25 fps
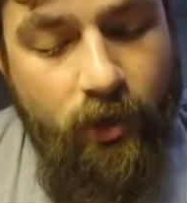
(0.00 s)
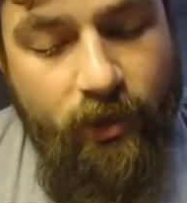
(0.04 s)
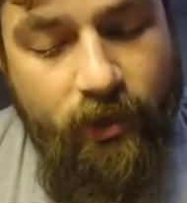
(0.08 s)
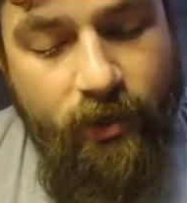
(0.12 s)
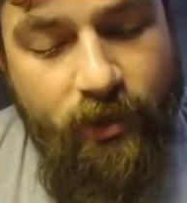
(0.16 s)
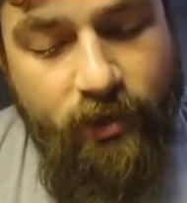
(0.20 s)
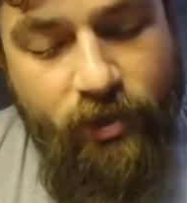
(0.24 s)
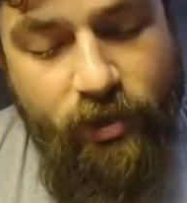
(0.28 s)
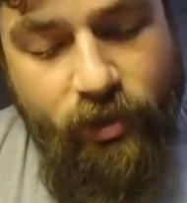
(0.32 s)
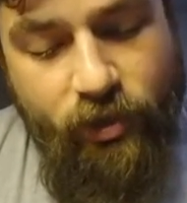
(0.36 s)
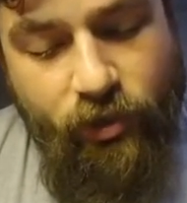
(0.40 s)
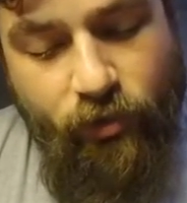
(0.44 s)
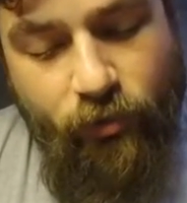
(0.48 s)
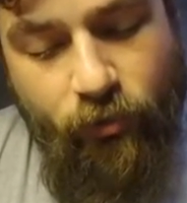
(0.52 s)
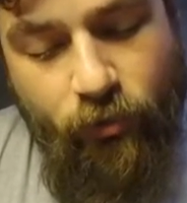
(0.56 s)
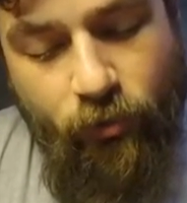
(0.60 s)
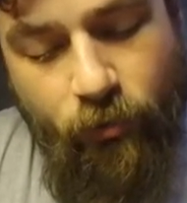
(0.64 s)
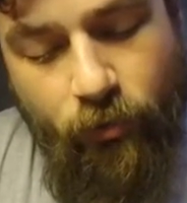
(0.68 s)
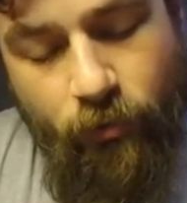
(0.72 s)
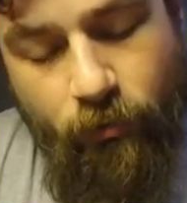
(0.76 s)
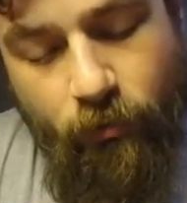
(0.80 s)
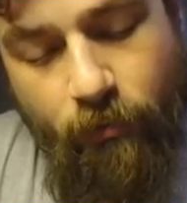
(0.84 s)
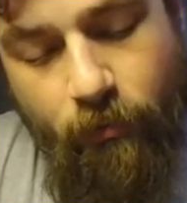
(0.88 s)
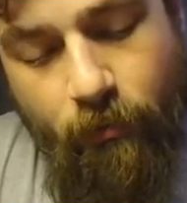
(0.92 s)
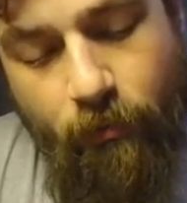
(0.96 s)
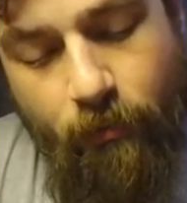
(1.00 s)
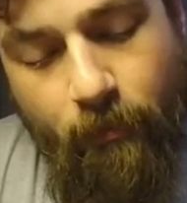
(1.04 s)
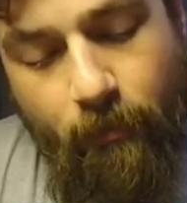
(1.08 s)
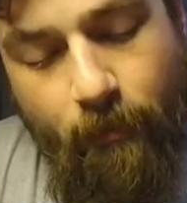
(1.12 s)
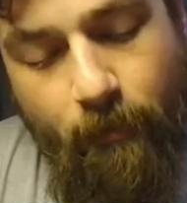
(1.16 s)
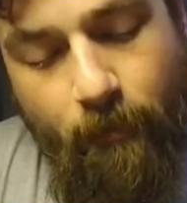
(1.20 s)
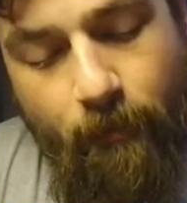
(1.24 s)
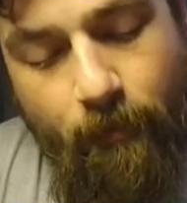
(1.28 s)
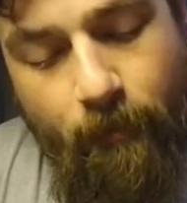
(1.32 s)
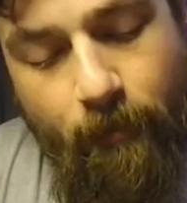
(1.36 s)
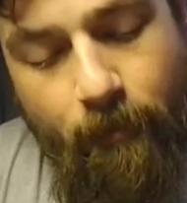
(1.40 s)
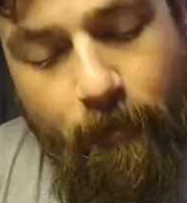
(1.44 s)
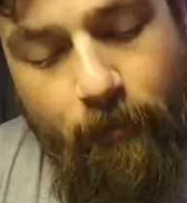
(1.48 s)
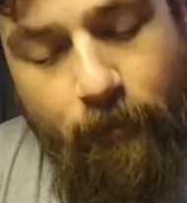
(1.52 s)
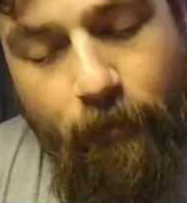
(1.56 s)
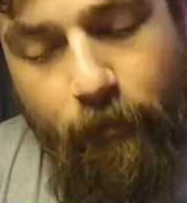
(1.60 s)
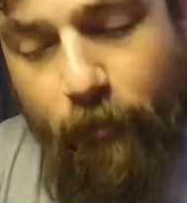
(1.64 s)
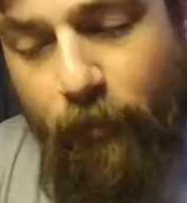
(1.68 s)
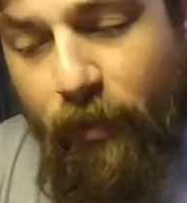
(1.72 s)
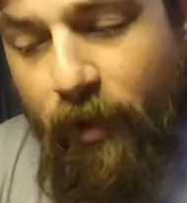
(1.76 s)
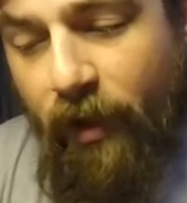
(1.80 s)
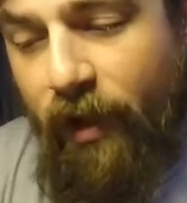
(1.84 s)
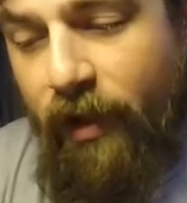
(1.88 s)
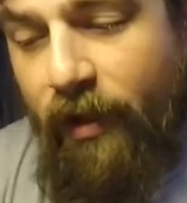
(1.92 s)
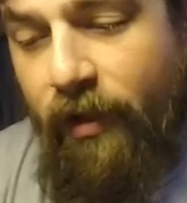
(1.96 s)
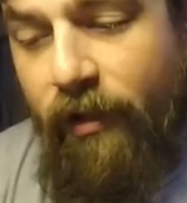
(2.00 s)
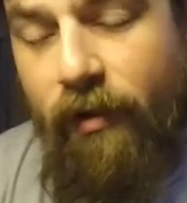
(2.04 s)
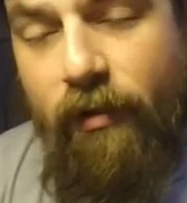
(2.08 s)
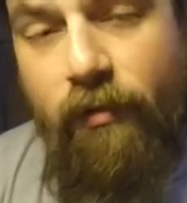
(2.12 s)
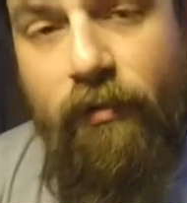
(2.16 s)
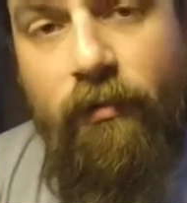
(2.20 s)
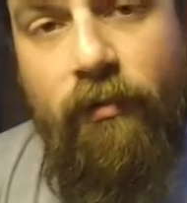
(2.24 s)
Issue. But